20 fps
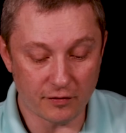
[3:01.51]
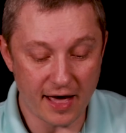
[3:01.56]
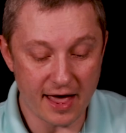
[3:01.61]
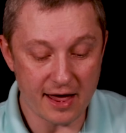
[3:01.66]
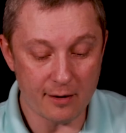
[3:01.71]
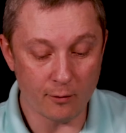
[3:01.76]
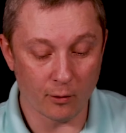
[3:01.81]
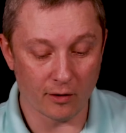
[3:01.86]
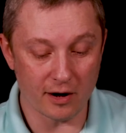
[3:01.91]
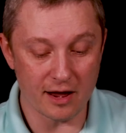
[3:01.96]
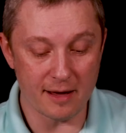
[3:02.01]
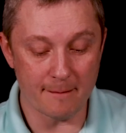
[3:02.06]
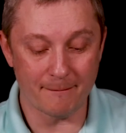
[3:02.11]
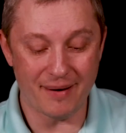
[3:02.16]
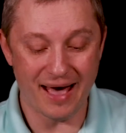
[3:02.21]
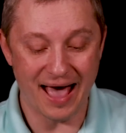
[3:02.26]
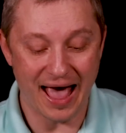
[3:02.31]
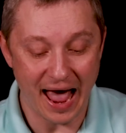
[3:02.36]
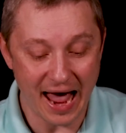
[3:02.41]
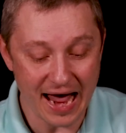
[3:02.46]
they were
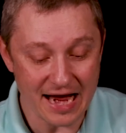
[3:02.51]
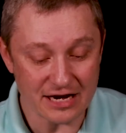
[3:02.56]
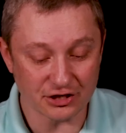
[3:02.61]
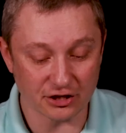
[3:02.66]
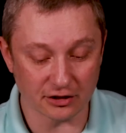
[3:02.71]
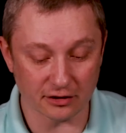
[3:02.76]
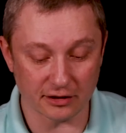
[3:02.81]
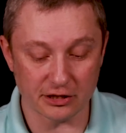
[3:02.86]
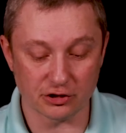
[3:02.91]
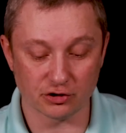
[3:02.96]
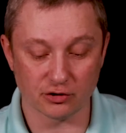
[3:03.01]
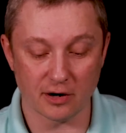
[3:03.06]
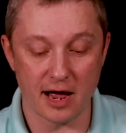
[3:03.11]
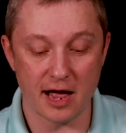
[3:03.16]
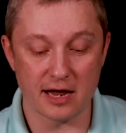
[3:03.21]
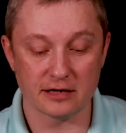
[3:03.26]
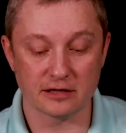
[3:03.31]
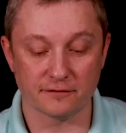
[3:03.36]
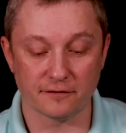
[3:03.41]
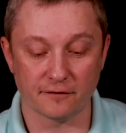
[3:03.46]
impatiently
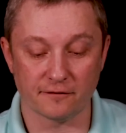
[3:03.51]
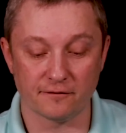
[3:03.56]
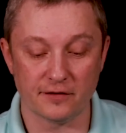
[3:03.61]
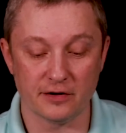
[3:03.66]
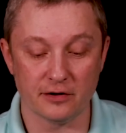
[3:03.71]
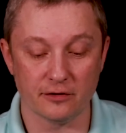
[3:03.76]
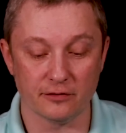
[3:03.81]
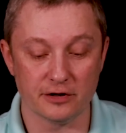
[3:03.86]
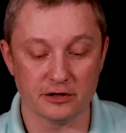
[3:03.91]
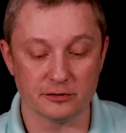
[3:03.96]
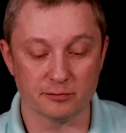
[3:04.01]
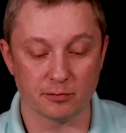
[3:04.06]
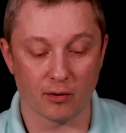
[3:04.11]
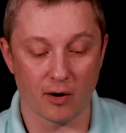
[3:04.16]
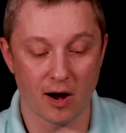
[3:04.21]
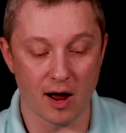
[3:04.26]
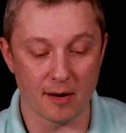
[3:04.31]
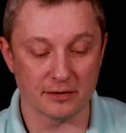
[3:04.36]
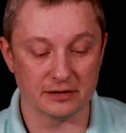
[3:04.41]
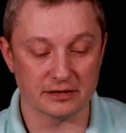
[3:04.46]
trying to fulfill these
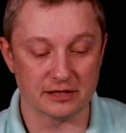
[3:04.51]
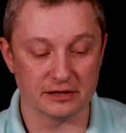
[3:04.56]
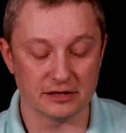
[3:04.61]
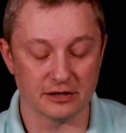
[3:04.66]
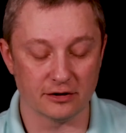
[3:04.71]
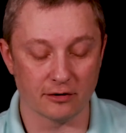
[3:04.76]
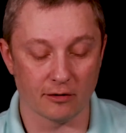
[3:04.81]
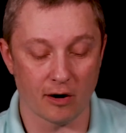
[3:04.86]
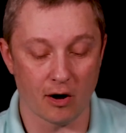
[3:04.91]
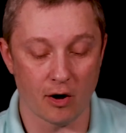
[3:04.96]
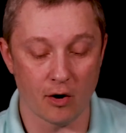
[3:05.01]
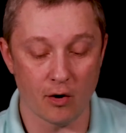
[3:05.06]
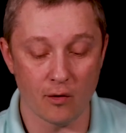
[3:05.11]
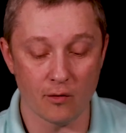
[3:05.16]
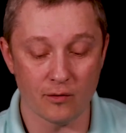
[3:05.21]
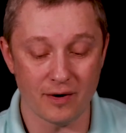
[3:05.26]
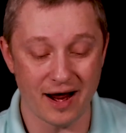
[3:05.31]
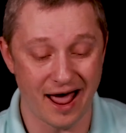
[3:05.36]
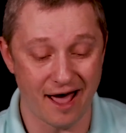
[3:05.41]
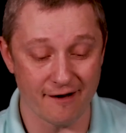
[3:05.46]
promises in their
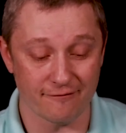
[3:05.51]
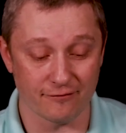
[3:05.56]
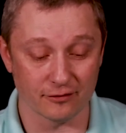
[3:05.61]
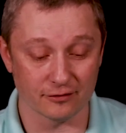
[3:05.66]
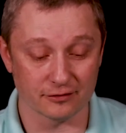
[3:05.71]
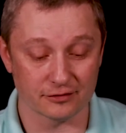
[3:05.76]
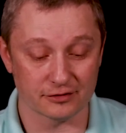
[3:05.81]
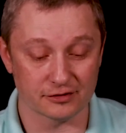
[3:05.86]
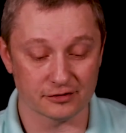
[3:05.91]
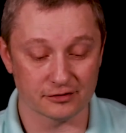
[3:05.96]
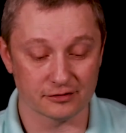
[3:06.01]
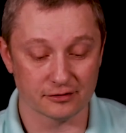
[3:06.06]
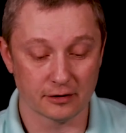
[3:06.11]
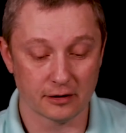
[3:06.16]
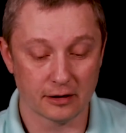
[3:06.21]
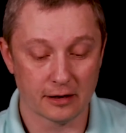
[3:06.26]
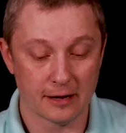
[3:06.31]
own efforts